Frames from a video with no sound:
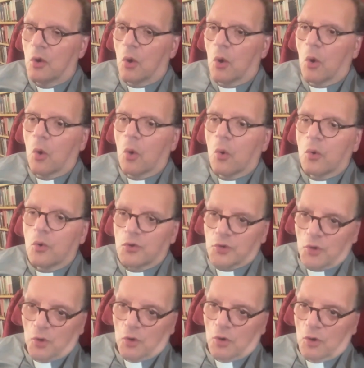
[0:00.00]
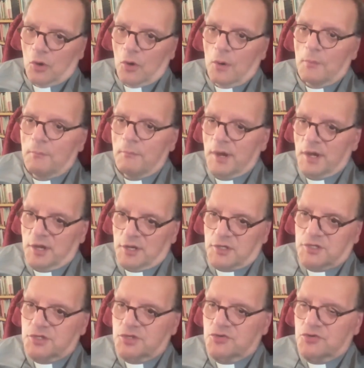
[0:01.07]
all your
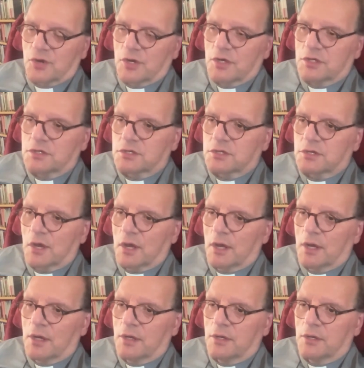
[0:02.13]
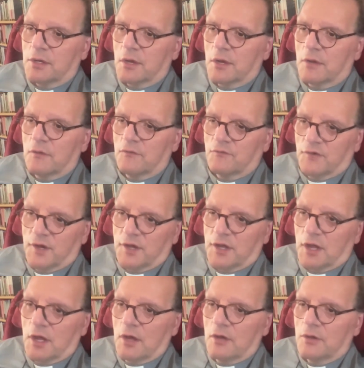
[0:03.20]
ministers and
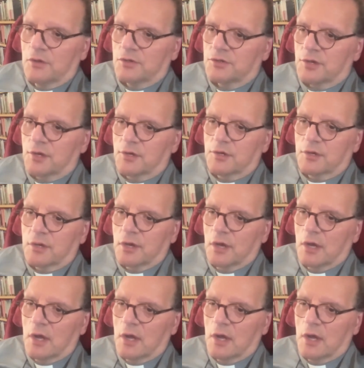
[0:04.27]
videos and